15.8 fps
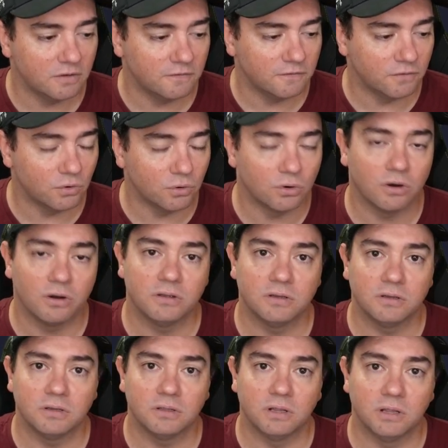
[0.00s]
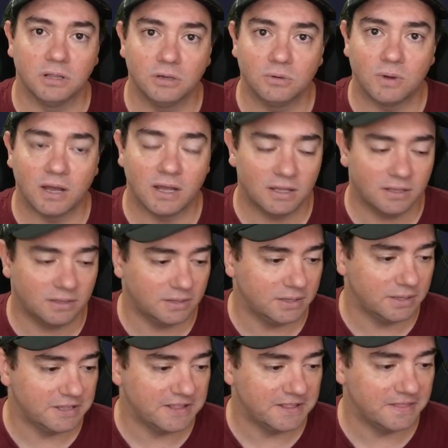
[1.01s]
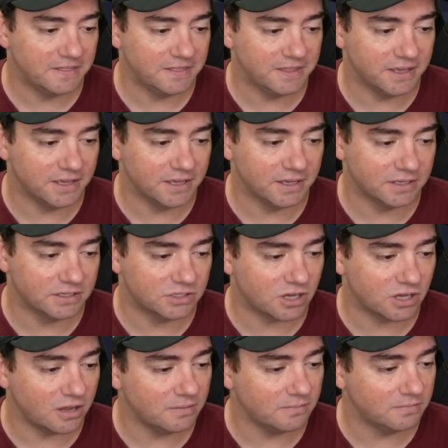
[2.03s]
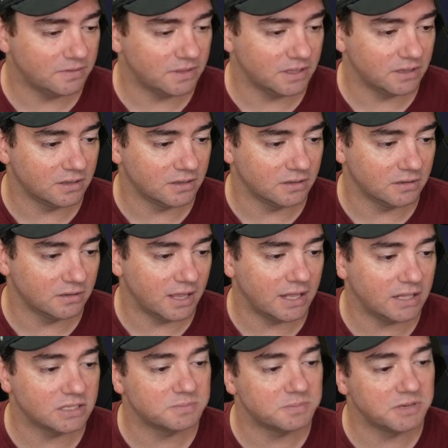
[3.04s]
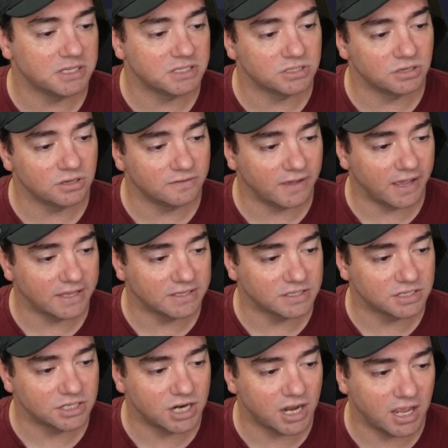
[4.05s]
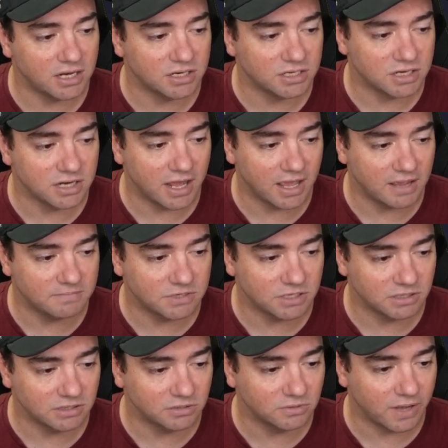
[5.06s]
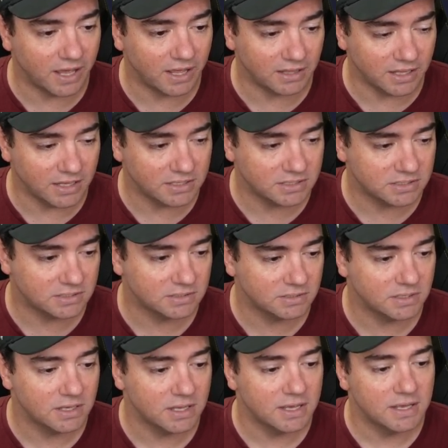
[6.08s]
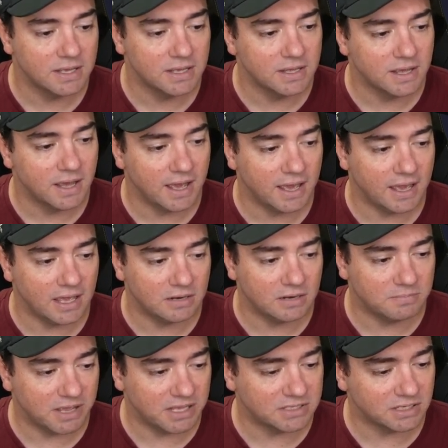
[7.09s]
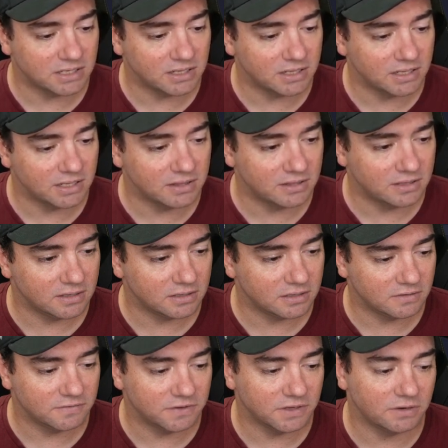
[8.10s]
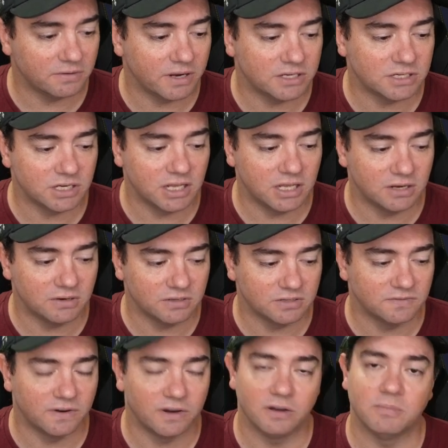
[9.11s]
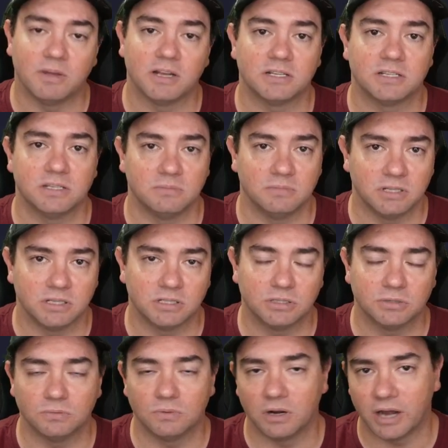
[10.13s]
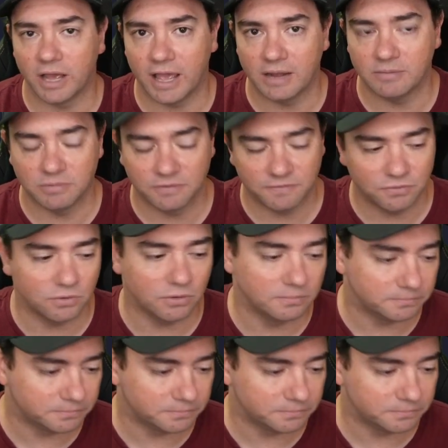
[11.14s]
For Lua, the LSP server has changed name to Lua LS, and basically the configuration here is very much similar to what I had before.